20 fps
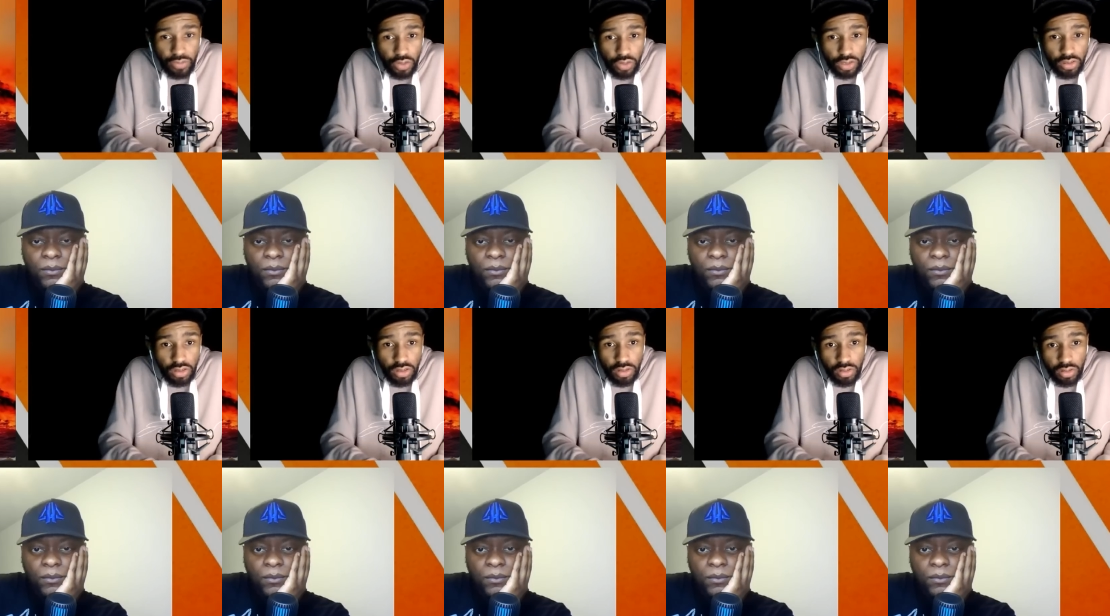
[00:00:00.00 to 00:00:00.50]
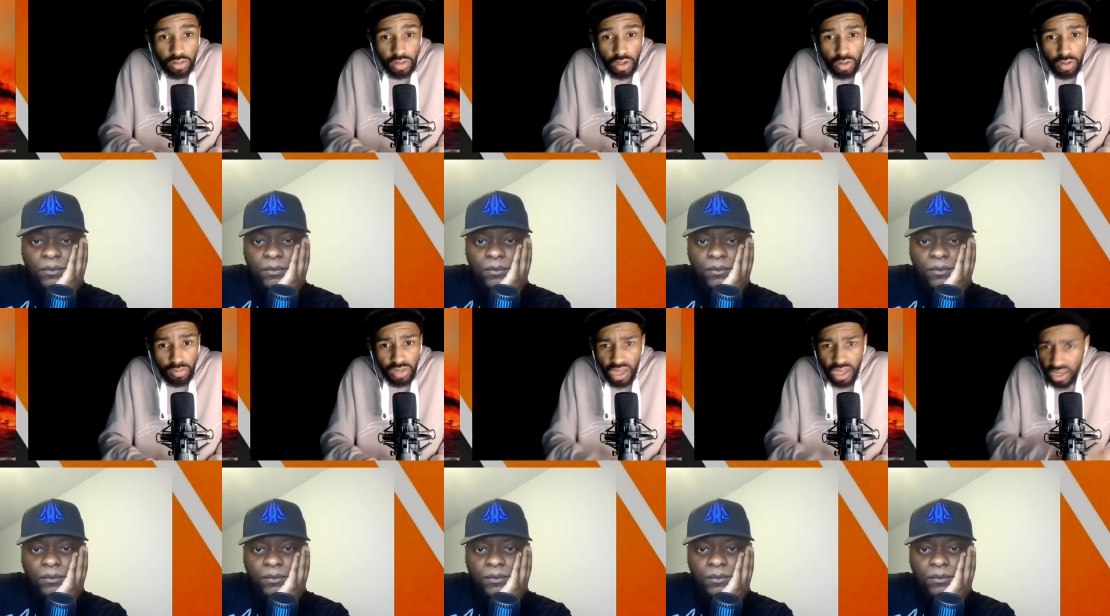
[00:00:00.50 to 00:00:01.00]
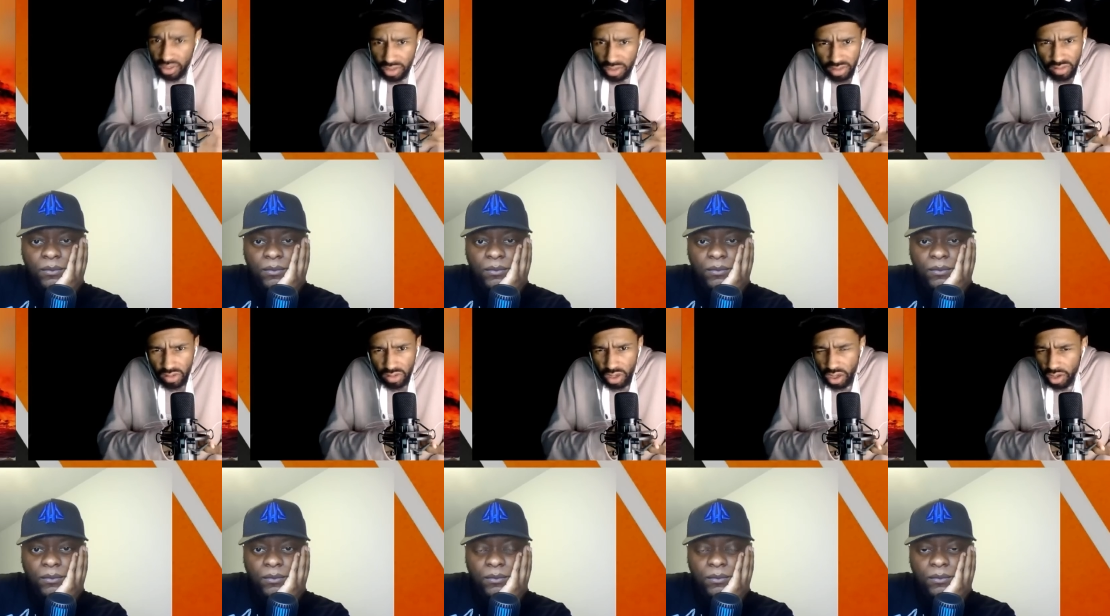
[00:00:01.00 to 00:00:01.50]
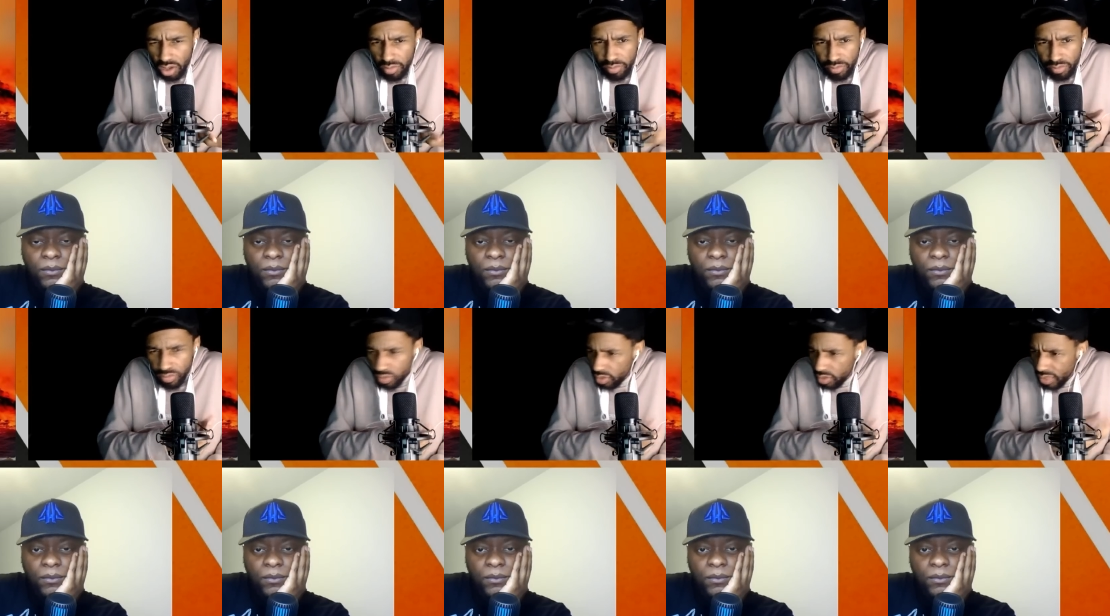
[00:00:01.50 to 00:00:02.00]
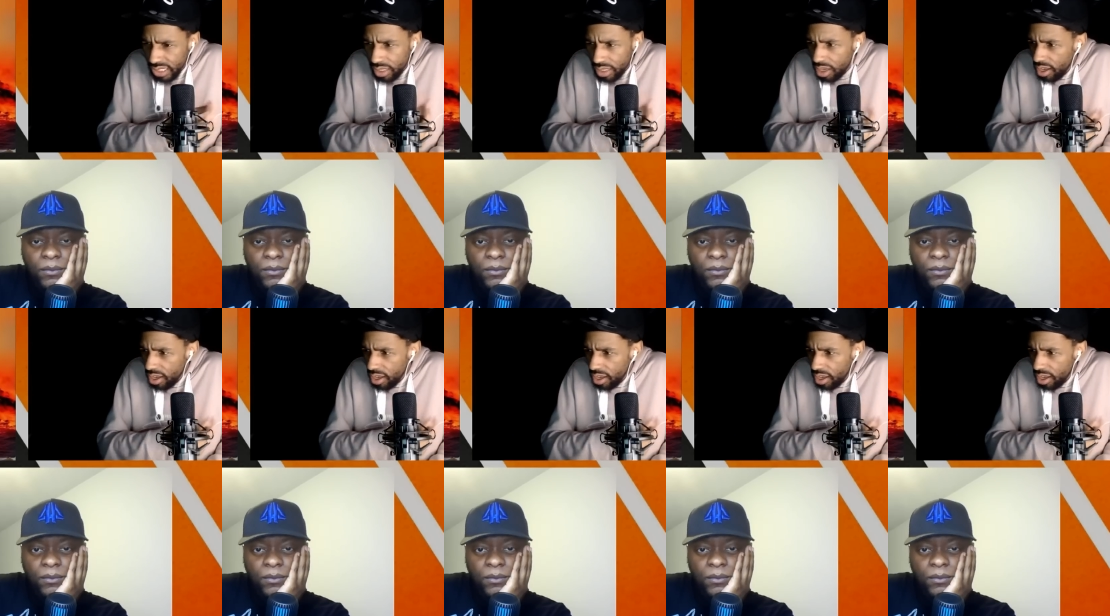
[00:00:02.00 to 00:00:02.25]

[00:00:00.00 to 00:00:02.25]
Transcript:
Speaker 1: for instance. You know what I'm saying? There's um mm.